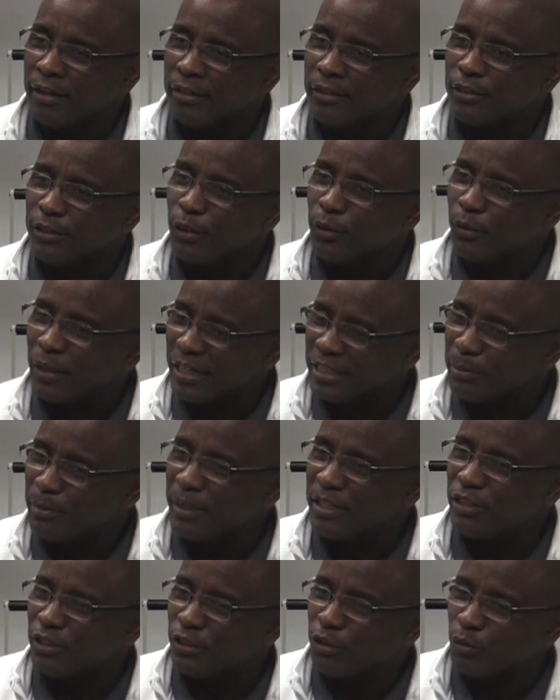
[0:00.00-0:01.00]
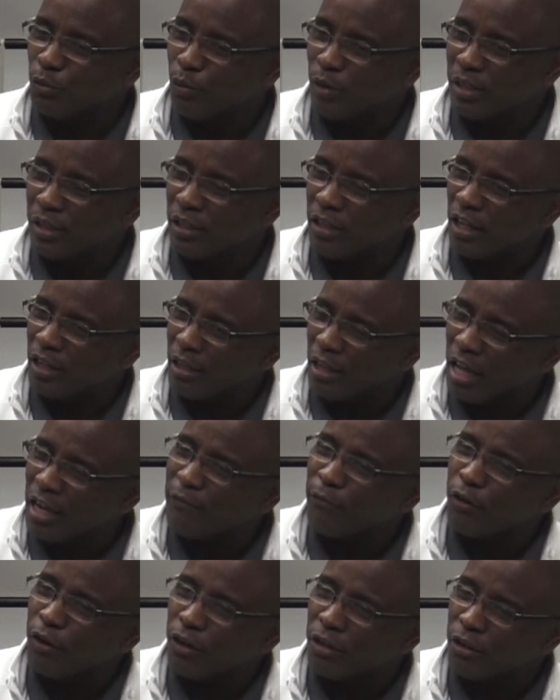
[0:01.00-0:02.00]
So that speaks to what a lot
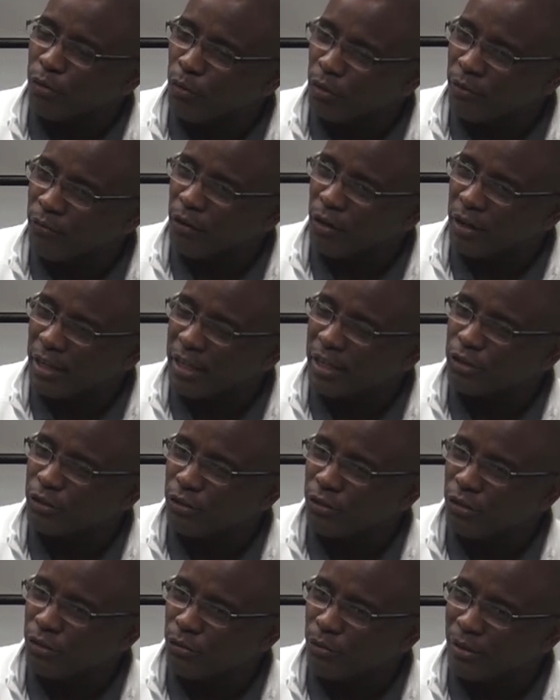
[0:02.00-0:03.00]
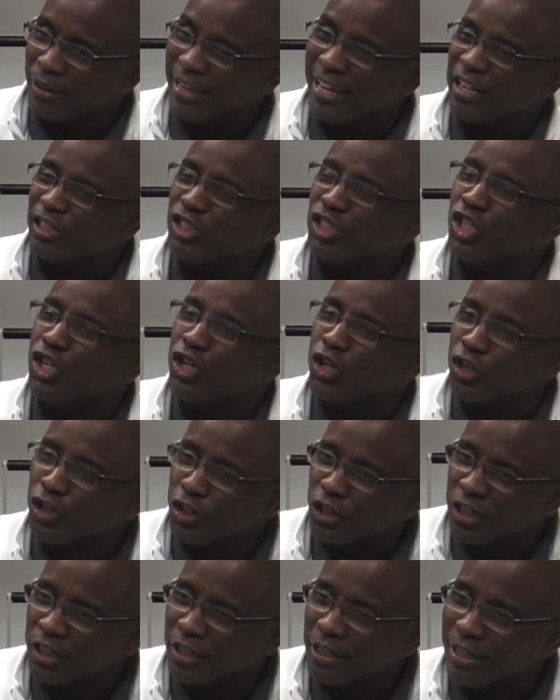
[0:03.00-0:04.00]
of our kids are doing that is
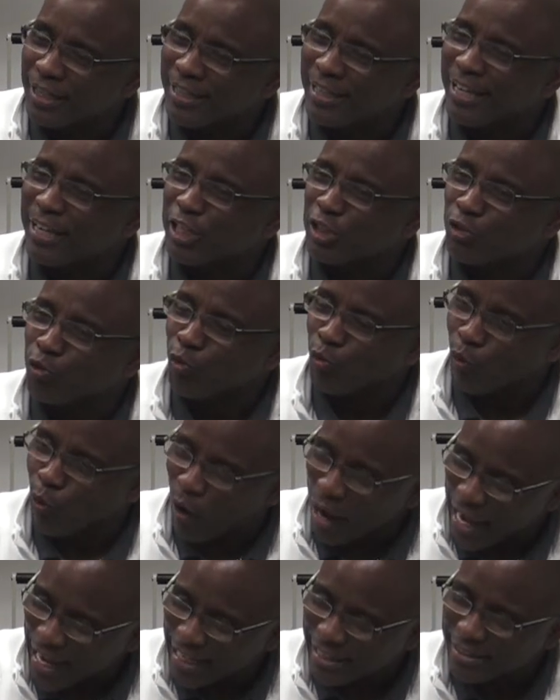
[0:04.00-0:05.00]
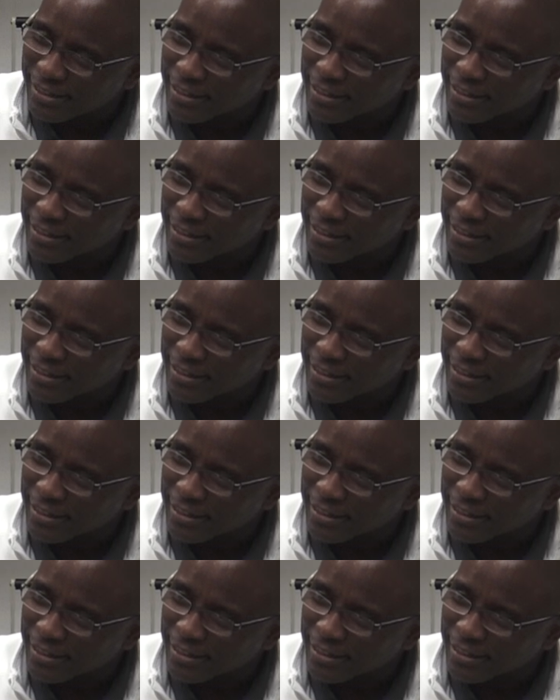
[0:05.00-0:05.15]
good, that is right.